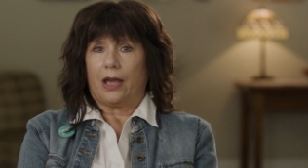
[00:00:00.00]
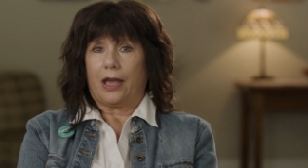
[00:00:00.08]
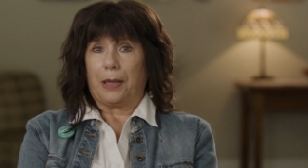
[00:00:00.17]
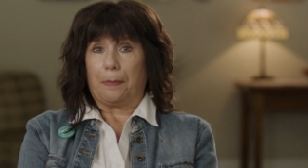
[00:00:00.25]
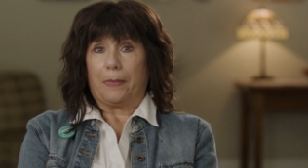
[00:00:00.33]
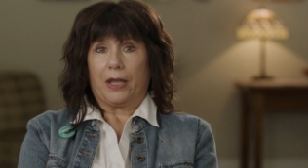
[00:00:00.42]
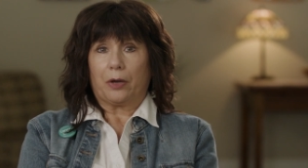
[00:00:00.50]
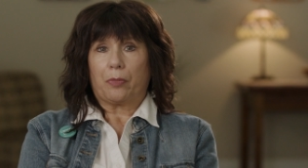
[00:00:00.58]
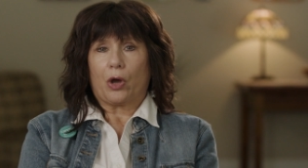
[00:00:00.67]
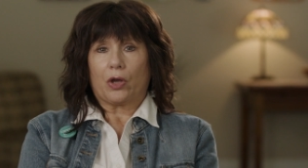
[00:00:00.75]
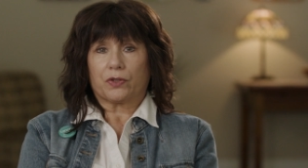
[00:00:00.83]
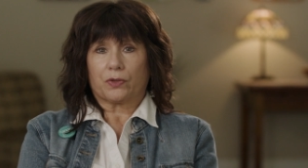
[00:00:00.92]
a
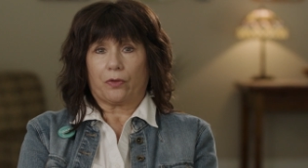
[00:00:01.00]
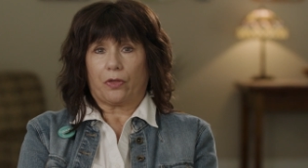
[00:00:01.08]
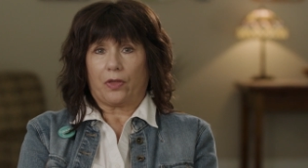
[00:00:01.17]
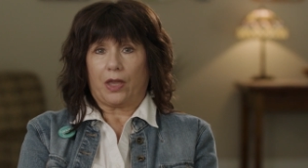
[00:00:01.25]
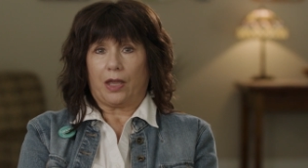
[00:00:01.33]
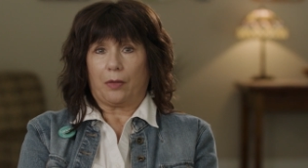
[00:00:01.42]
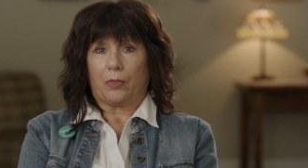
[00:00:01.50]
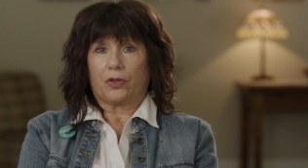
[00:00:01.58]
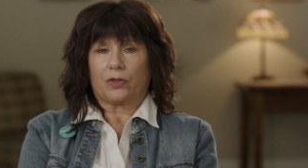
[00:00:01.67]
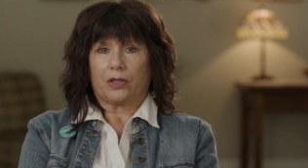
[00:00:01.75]
menopausal thing, but